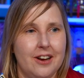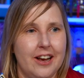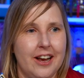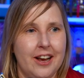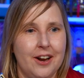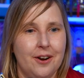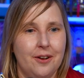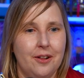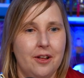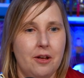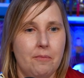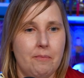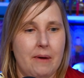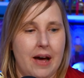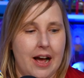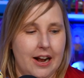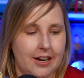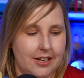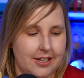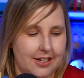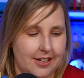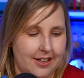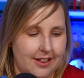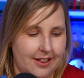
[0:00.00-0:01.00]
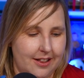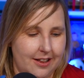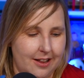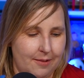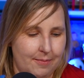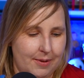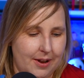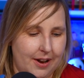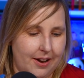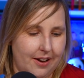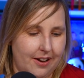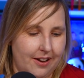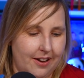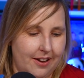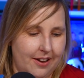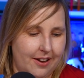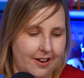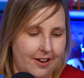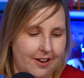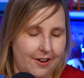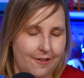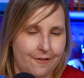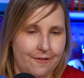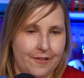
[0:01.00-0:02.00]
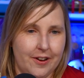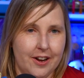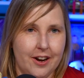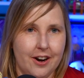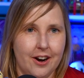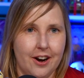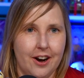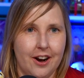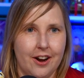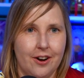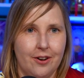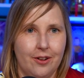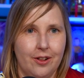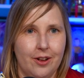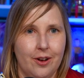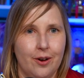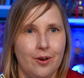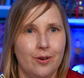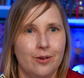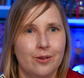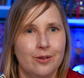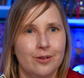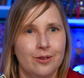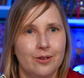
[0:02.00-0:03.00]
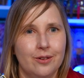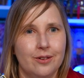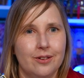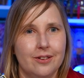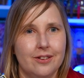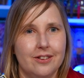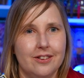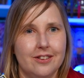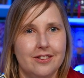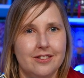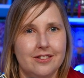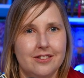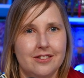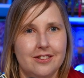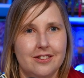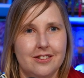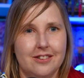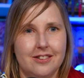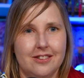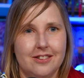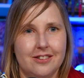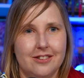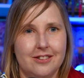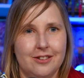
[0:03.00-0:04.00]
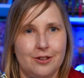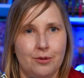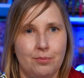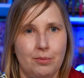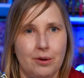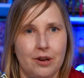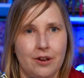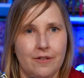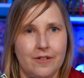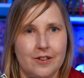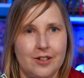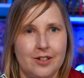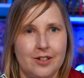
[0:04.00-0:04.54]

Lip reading: I can only imagine, your finger can only hold so big of a